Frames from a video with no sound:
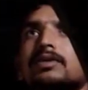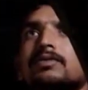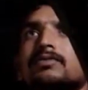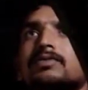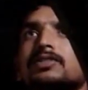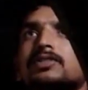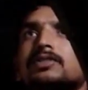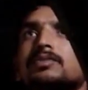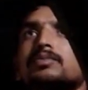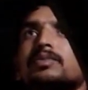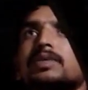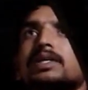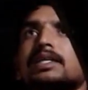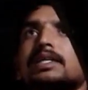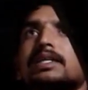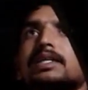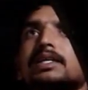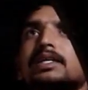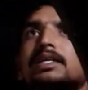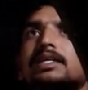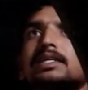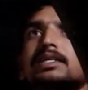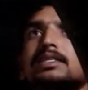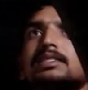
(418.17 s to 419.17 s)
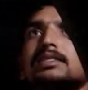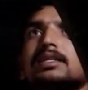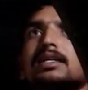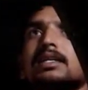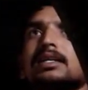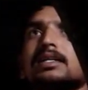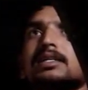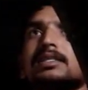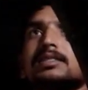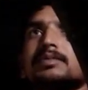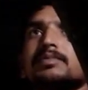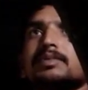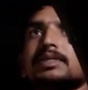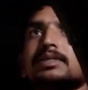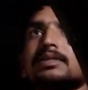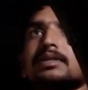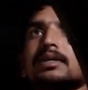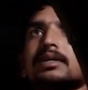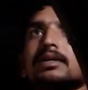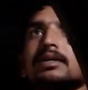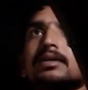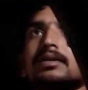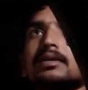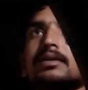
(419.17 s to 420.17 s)
which meaning is hospital,
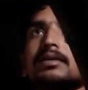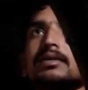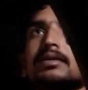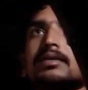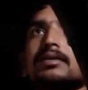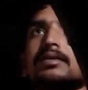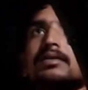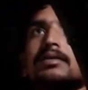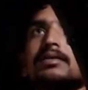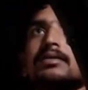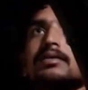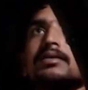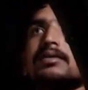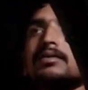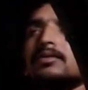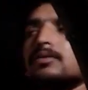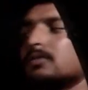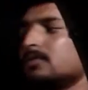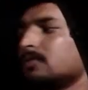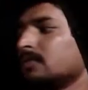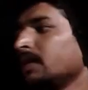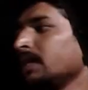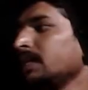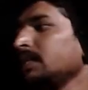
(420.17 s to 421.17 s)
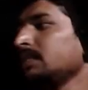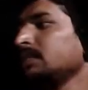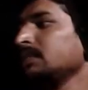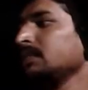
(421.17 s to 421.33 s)
right?